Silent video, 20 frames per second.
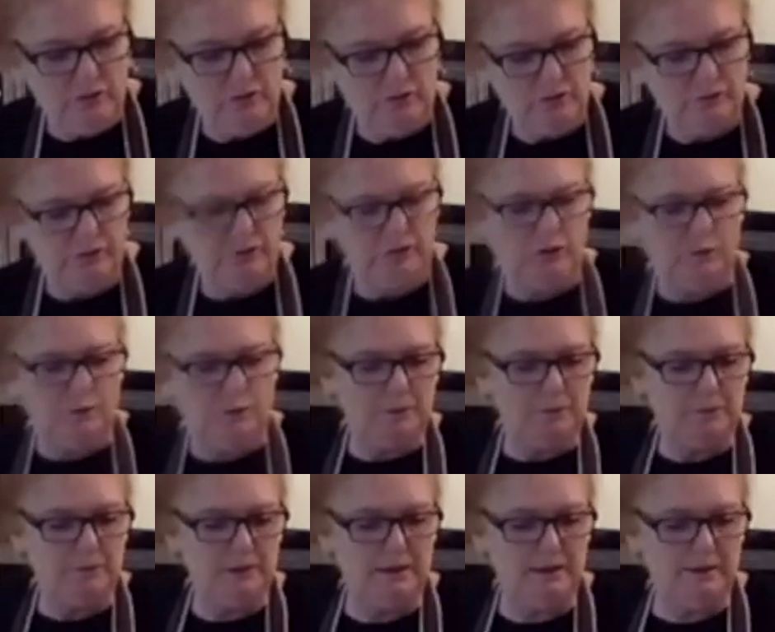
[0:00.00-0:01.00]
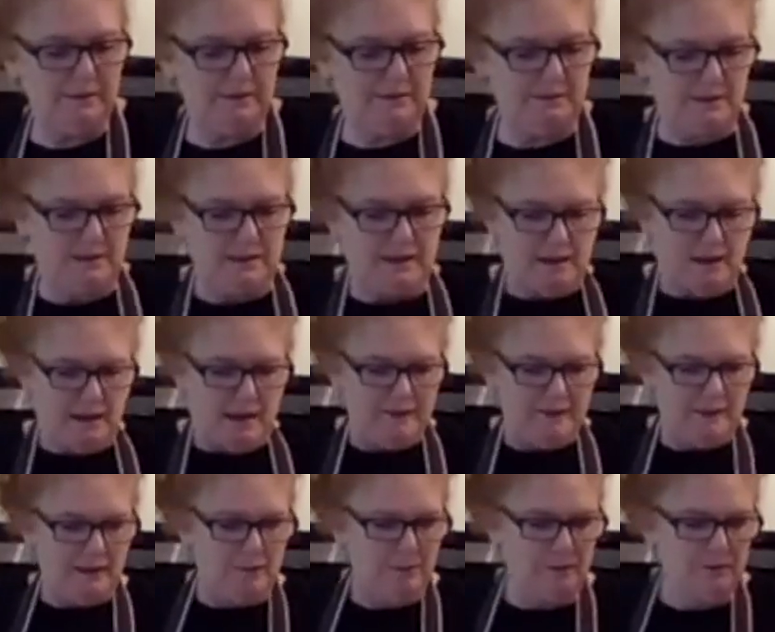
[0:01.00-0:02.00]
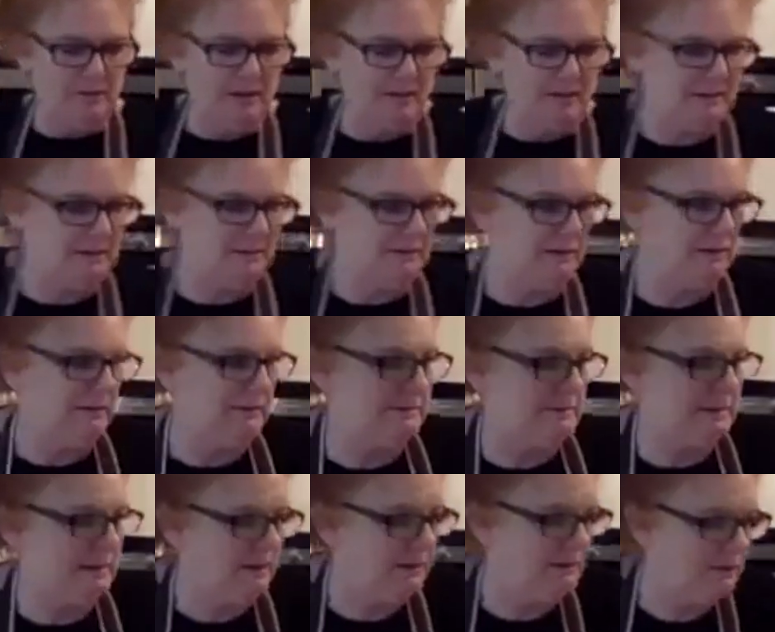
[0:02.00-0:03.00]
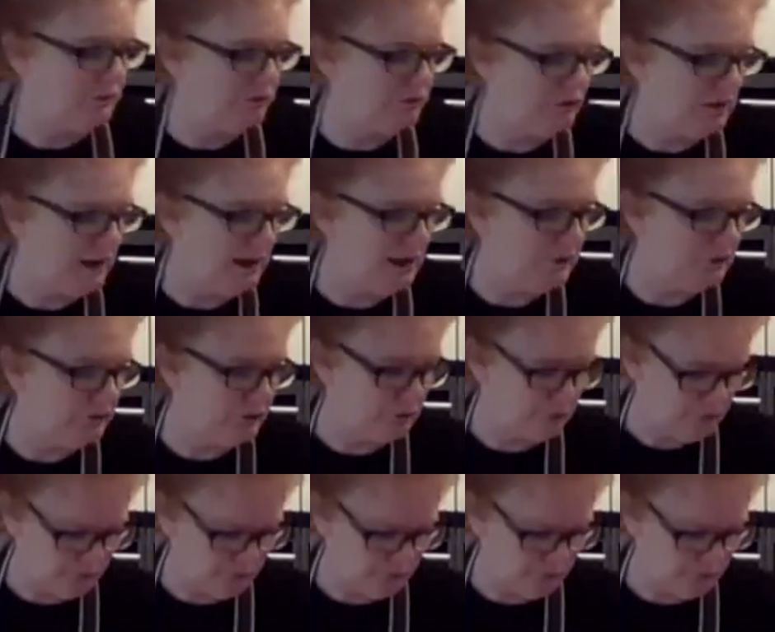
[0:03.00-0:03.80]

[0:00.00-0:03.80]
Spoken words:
for a couple of minutes and that'll be ready in a second. I'll show you how to use